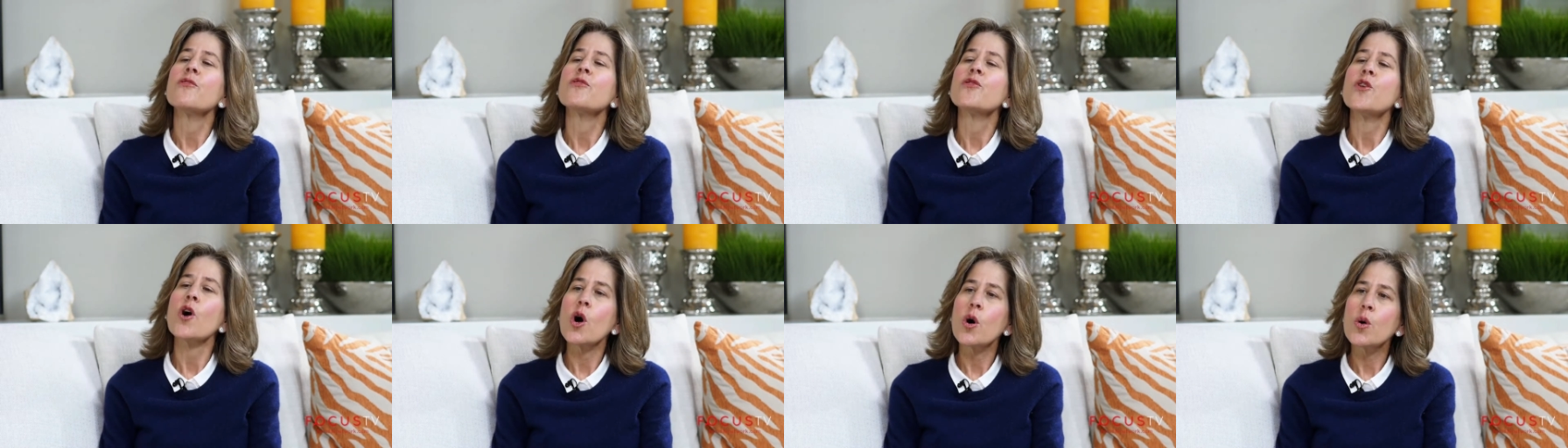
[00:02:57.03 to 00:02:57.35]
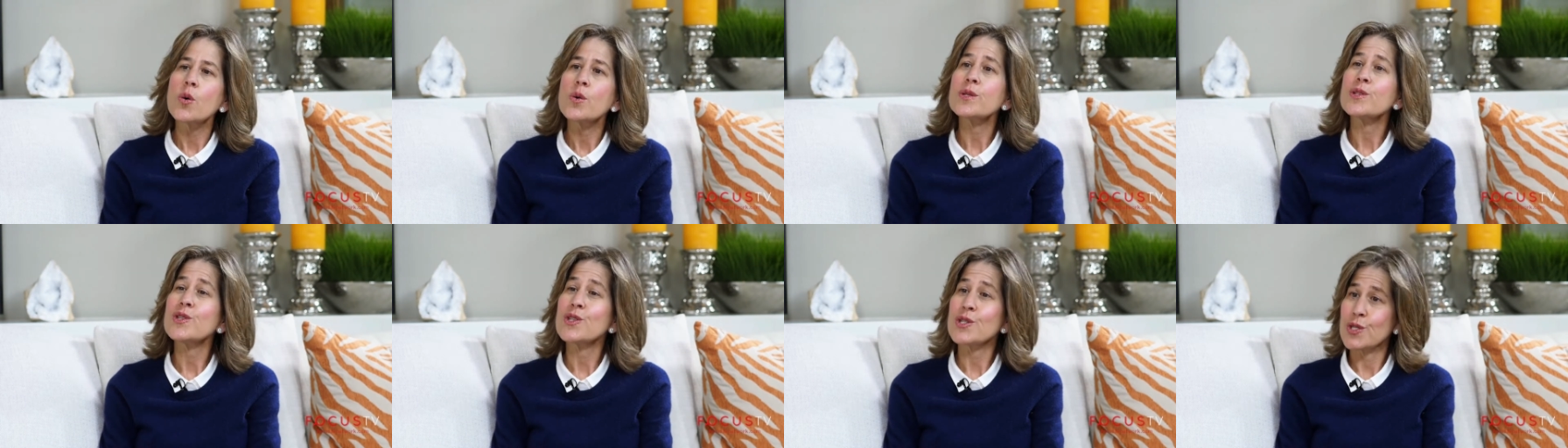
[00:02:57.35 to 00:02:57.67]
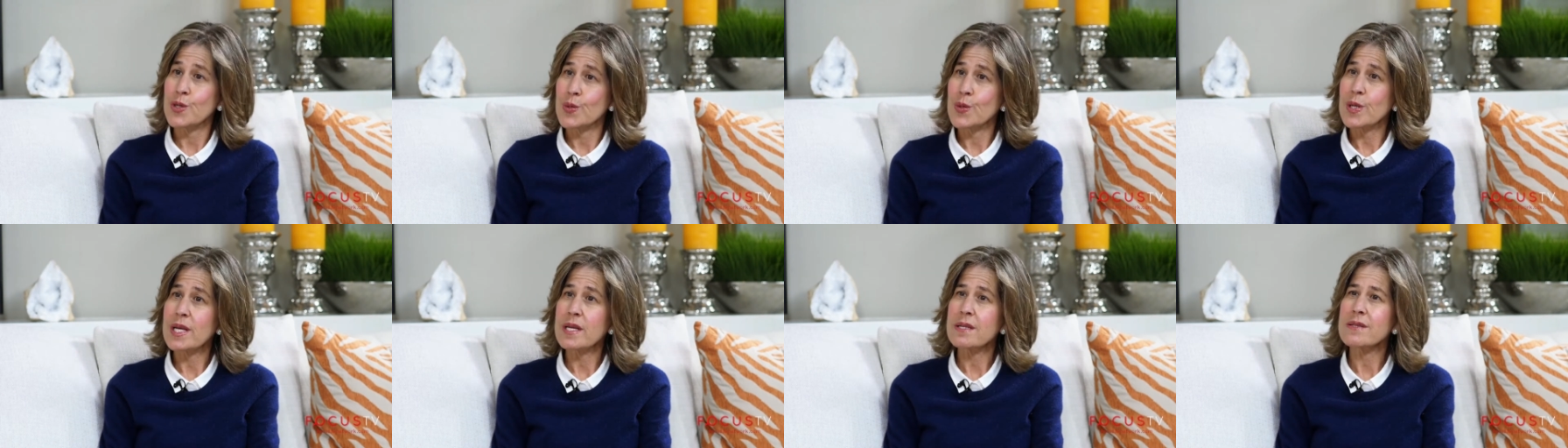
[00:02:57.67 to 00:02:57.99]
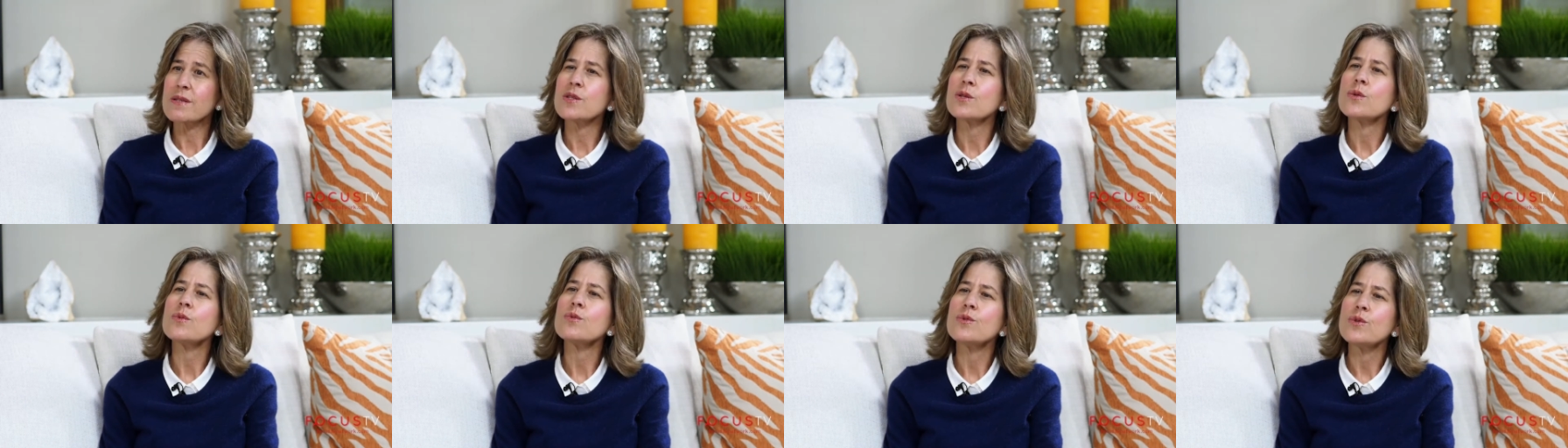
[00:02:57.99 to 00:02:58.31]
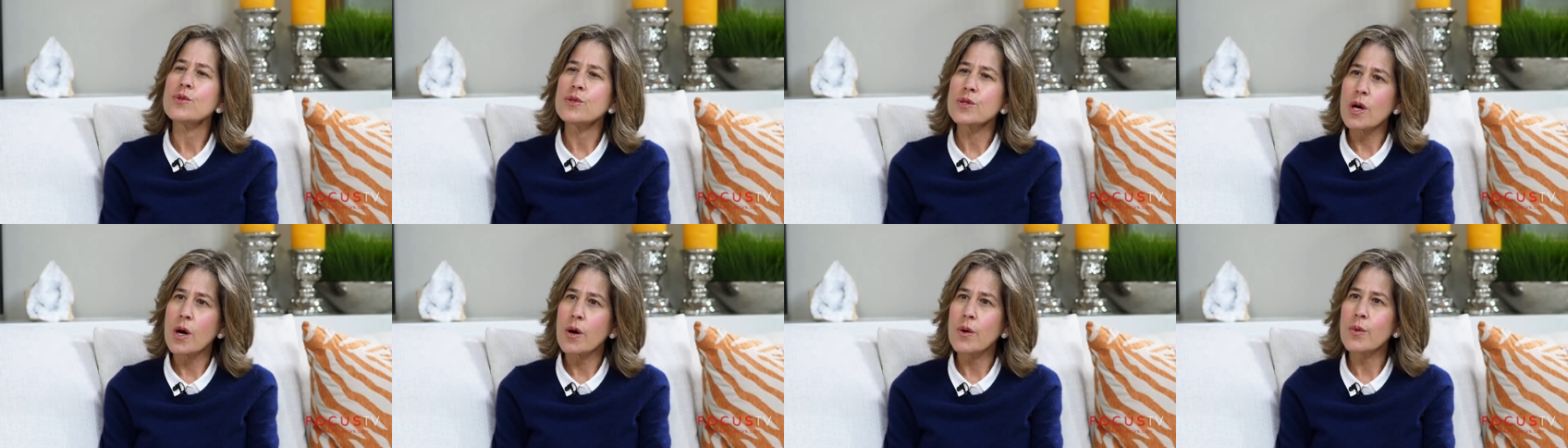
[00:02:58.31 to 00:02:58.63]
Those students who
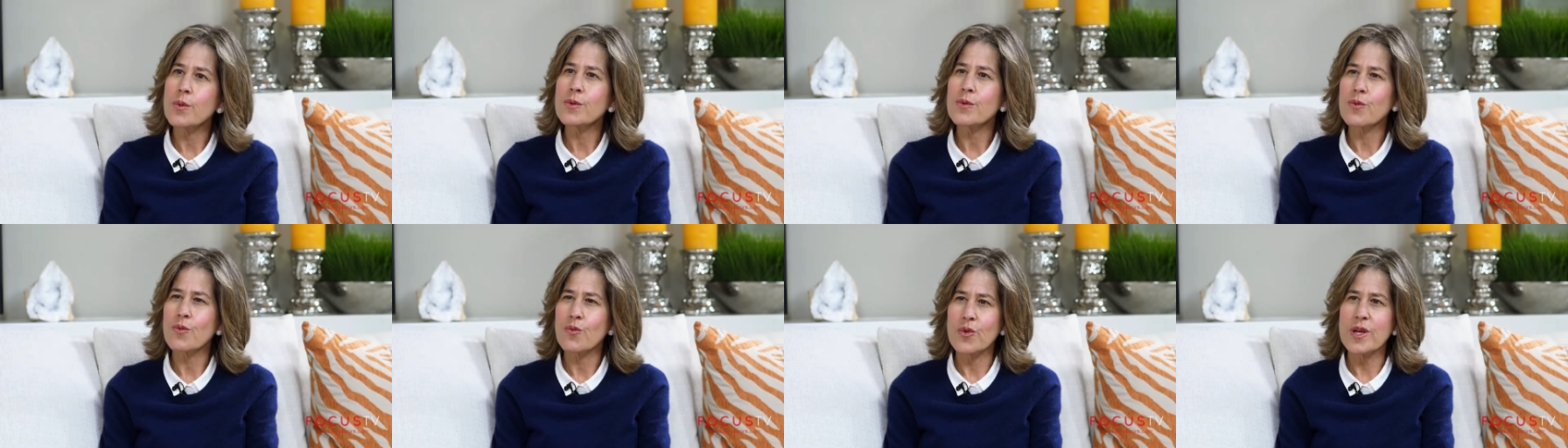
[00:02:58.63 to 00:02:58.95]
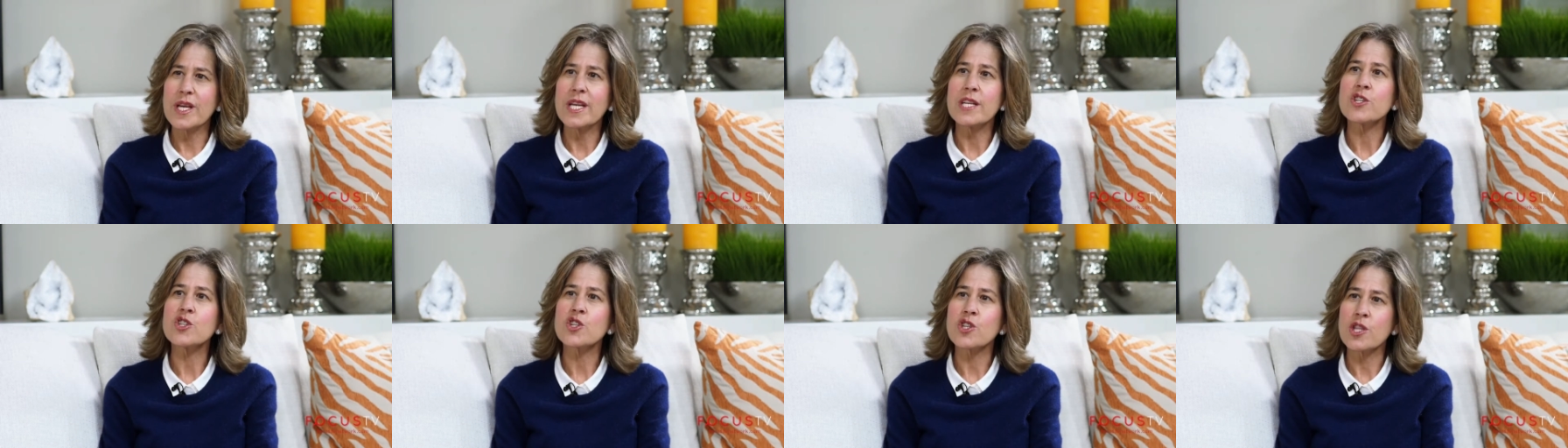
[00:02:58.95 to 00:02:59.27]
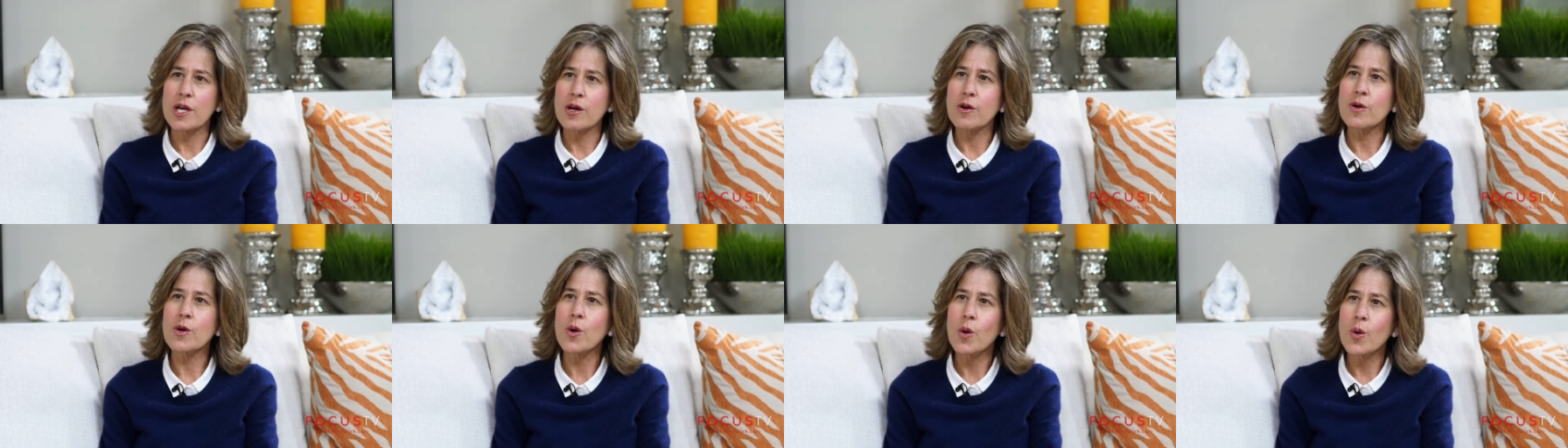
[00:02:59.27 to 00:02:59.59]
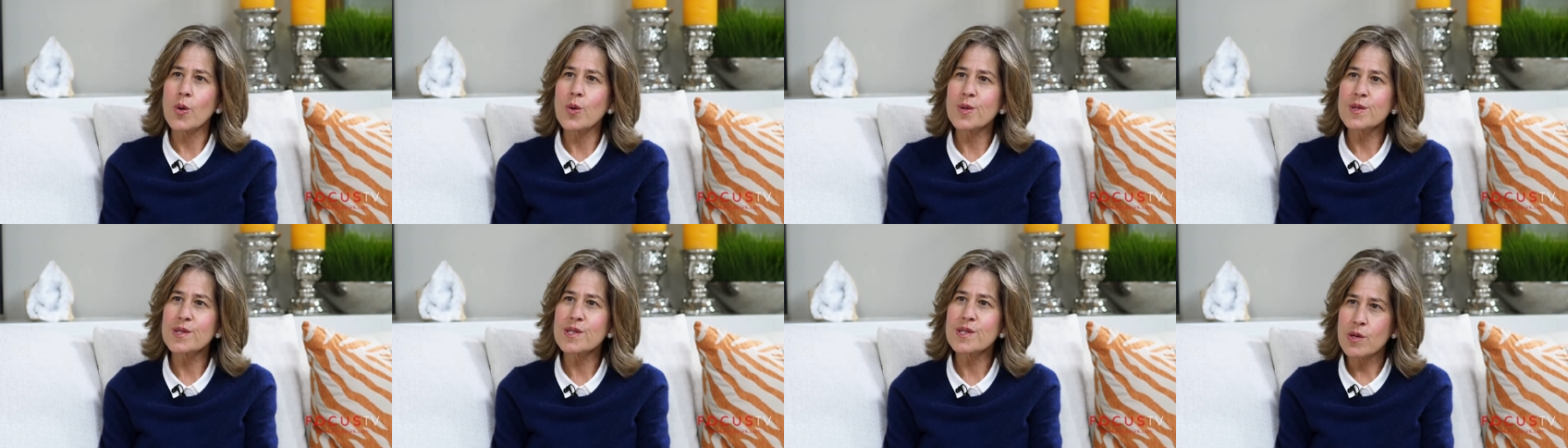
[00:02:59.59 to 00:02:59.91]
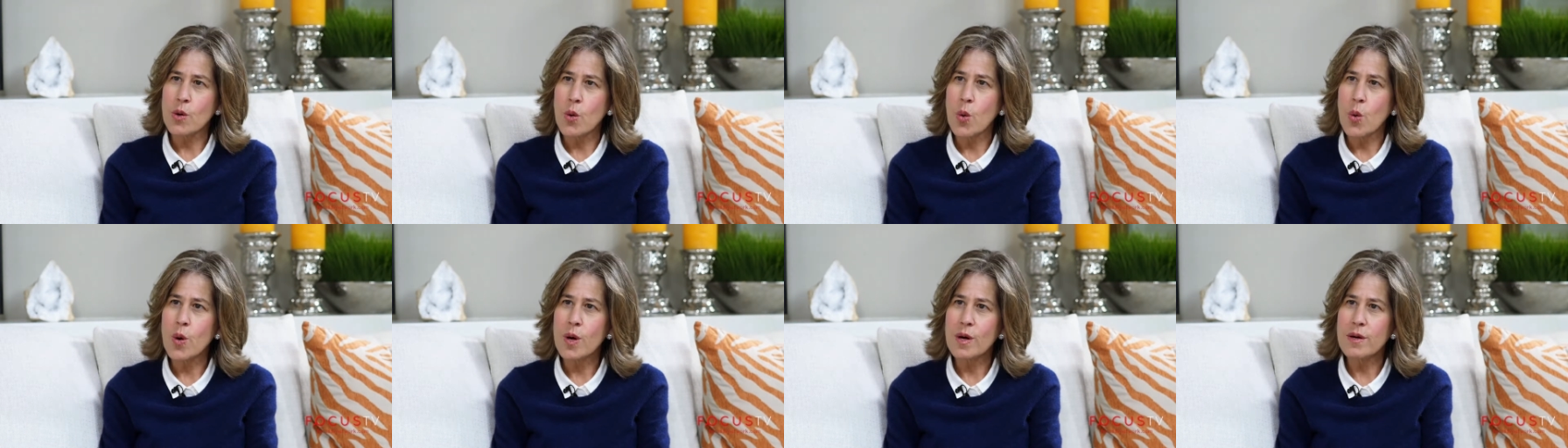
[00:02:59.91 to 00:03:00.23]
don't reach their goal
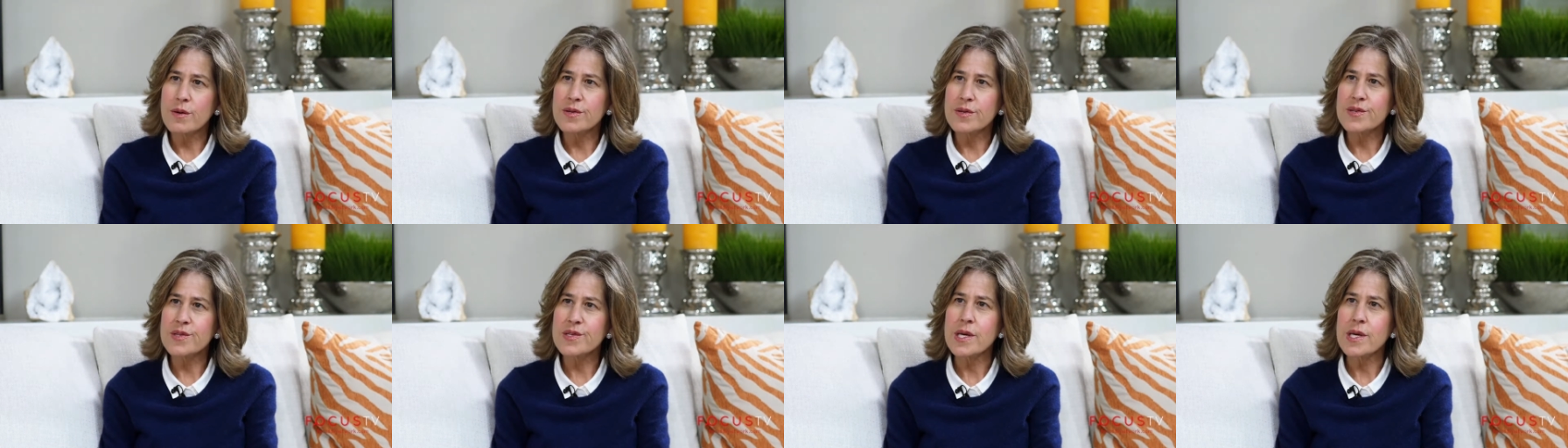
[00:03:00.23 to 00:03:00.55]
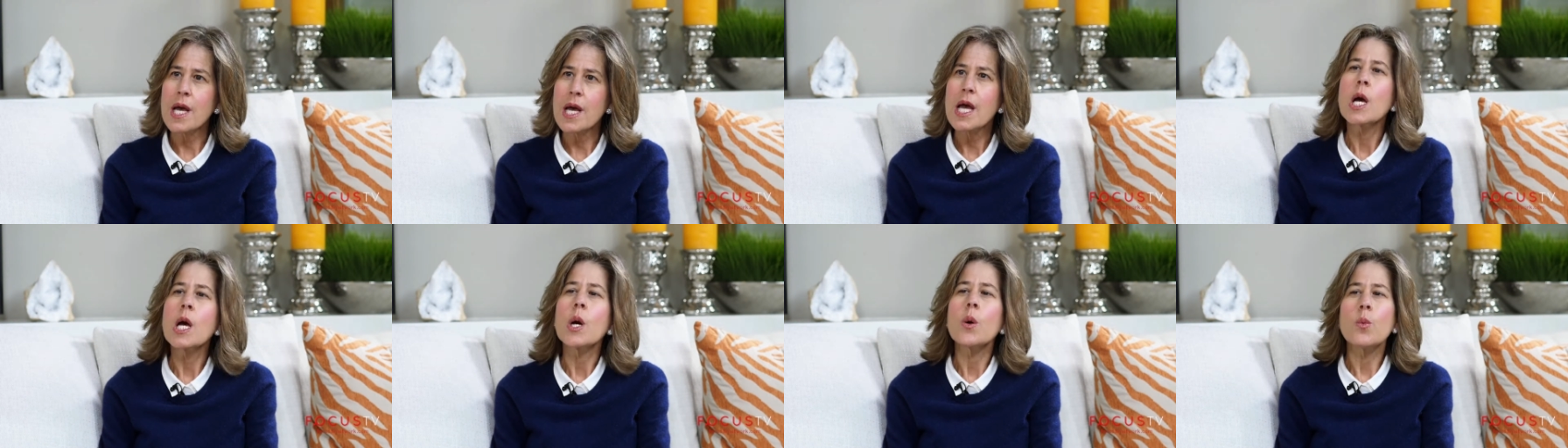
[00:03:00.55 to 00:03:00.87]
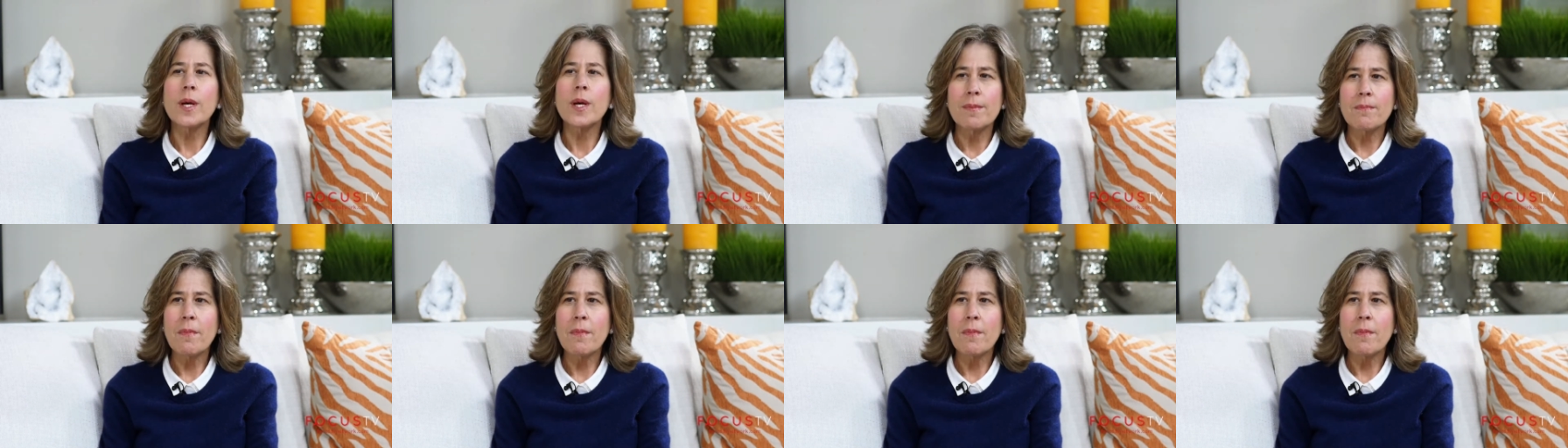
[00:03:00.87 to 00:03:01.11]
scores, we